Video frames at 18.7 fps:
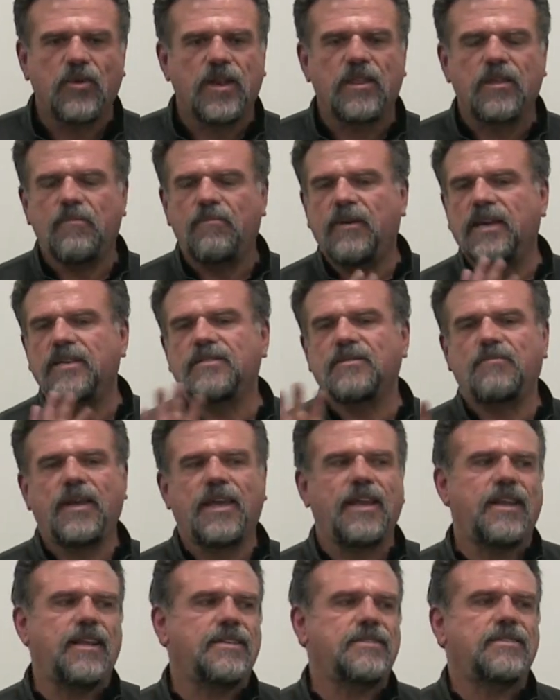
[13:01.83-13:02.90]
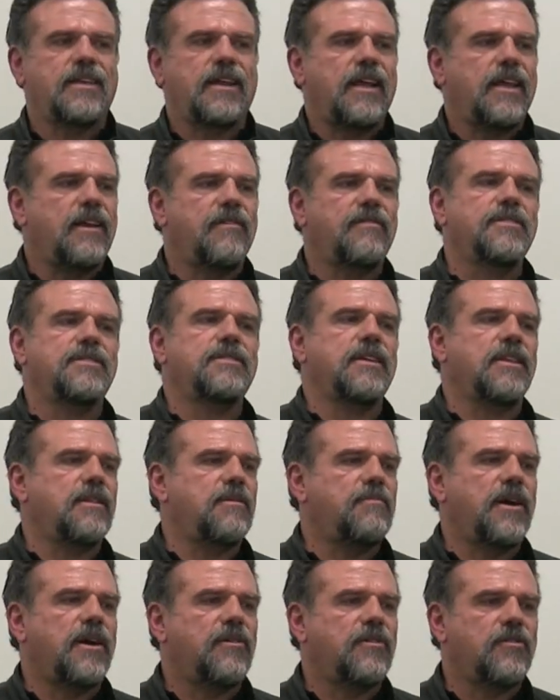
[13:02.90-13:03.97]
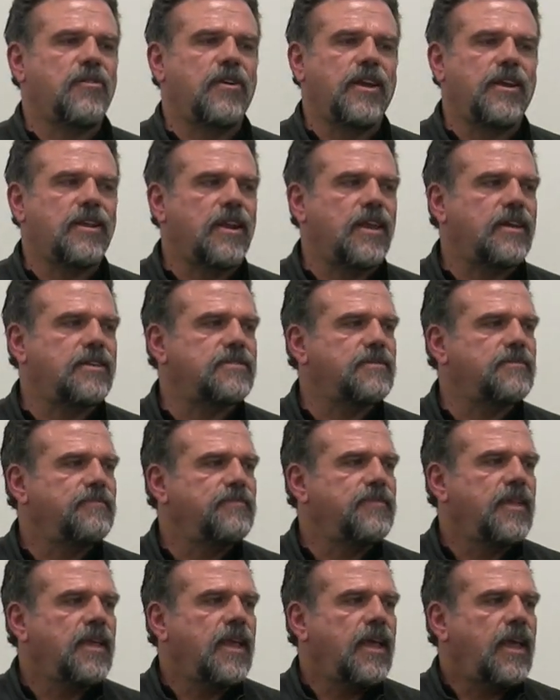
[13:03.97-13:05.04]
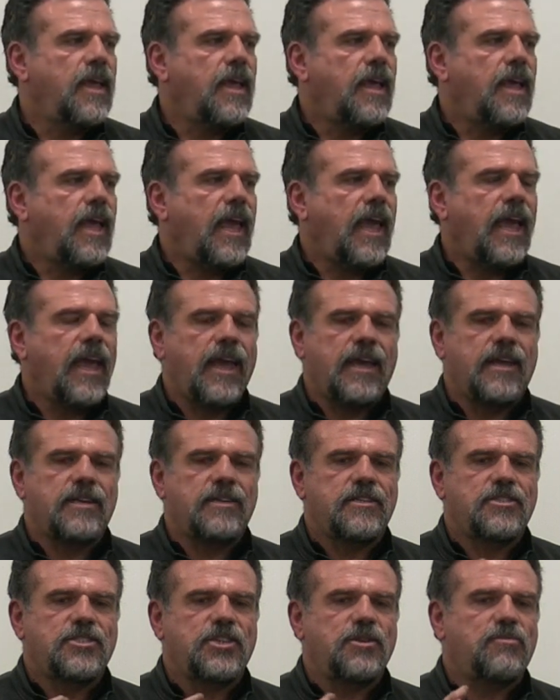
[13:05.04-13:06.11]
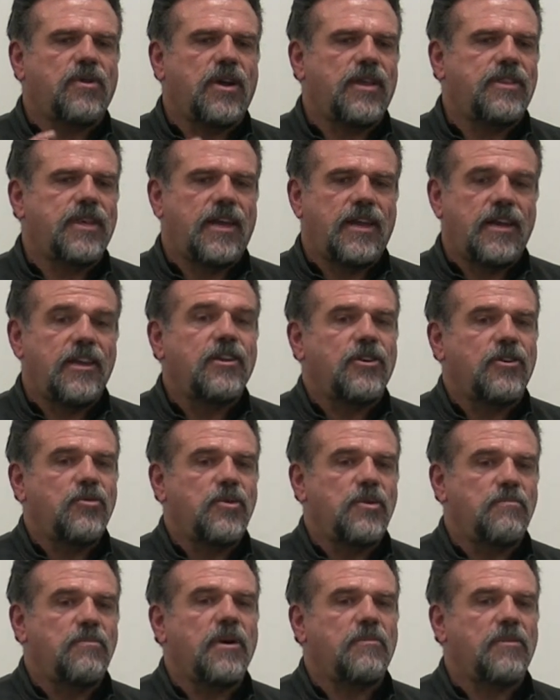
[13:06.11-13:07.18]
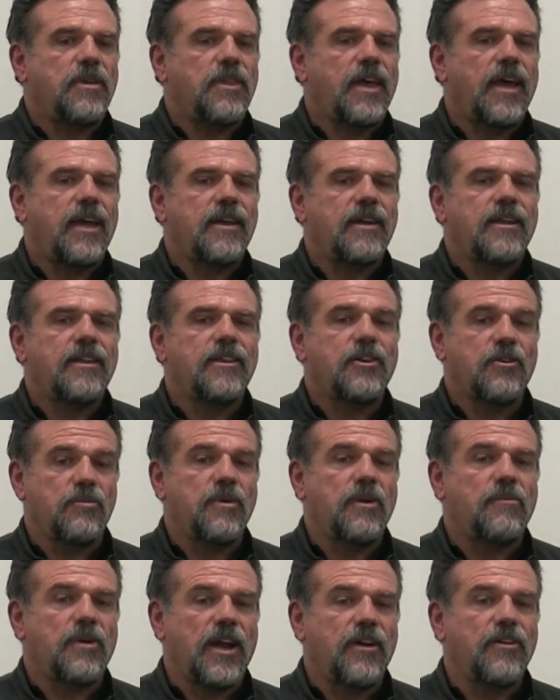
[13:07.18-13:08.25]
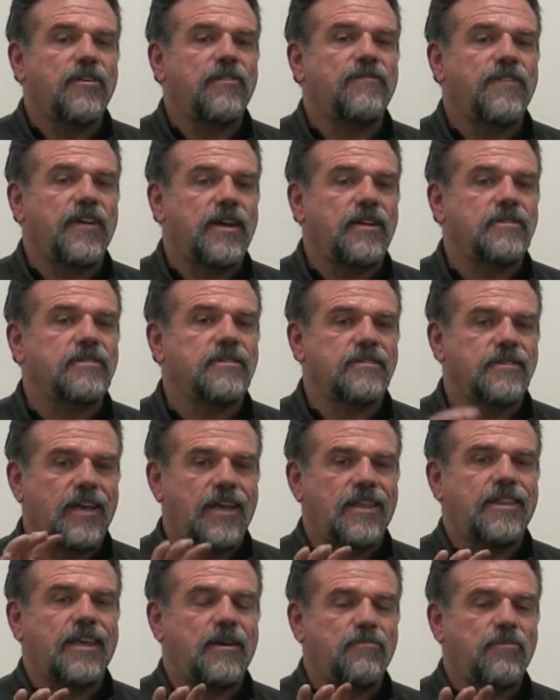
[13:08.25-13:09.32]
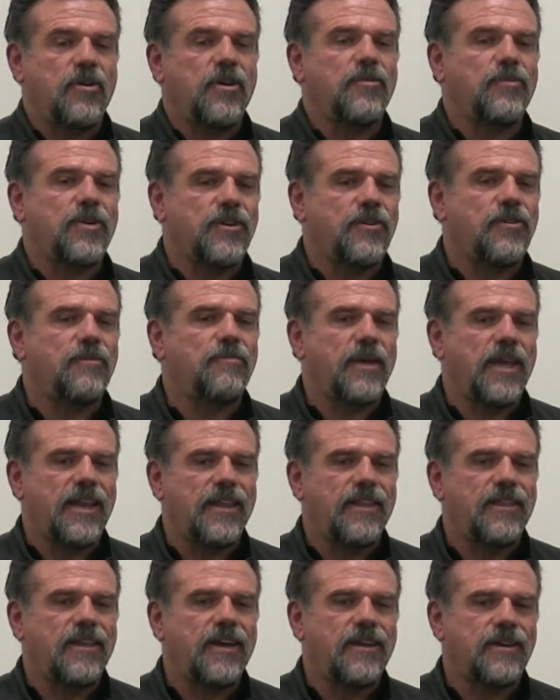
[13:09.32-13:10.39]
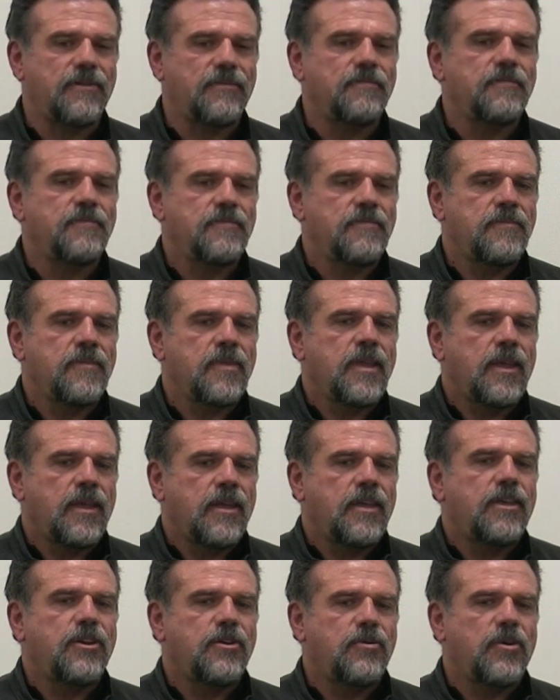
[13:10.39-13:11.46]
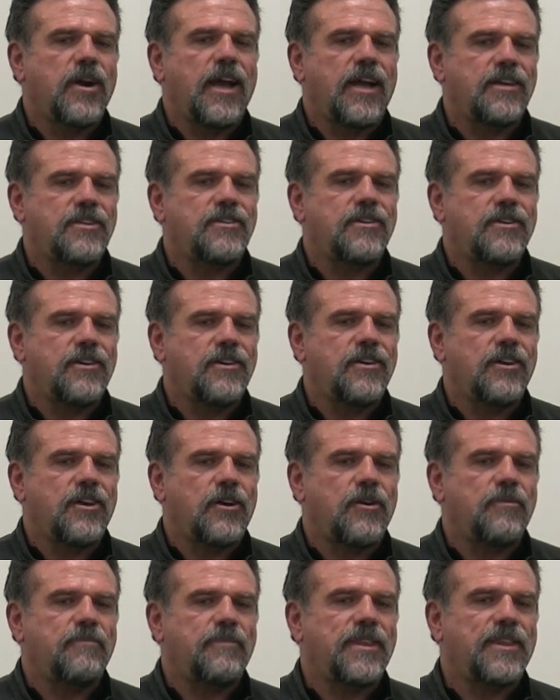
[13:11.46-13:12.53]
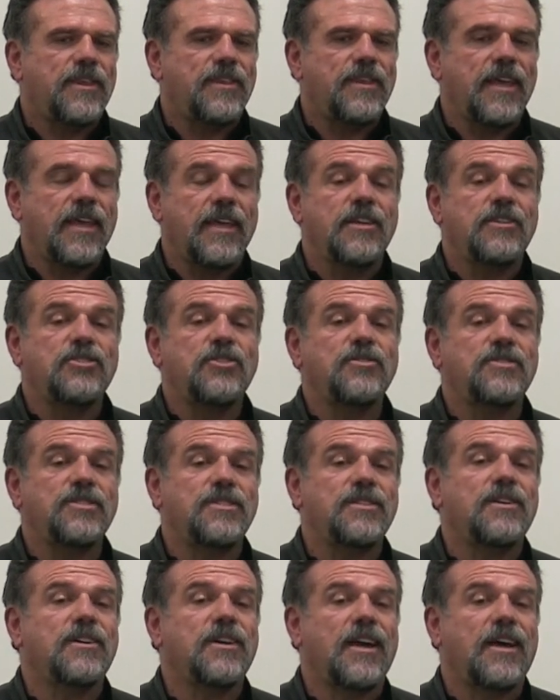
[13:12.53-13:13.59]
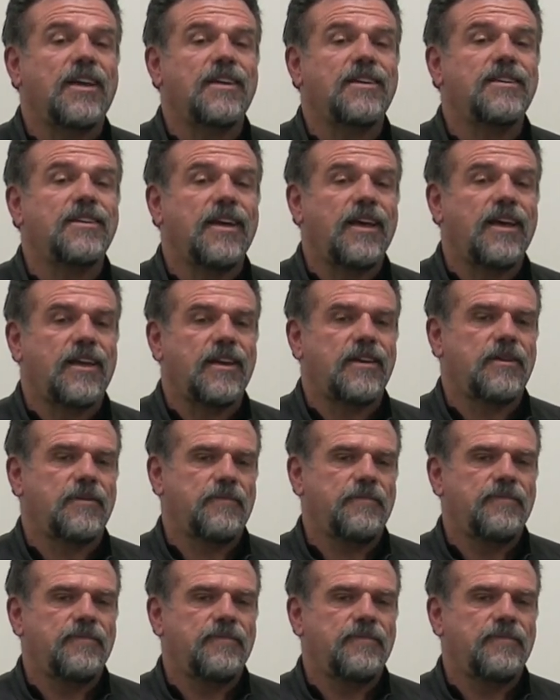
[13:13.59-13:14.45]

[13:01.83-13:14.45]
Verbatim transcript: One of the best paintings that I'd ever seen in the Power Cray class. And she brought that in. You remember that. You remember how you felt at that point when you were painting that? You were at your, you know, but the thing is, you still got it done.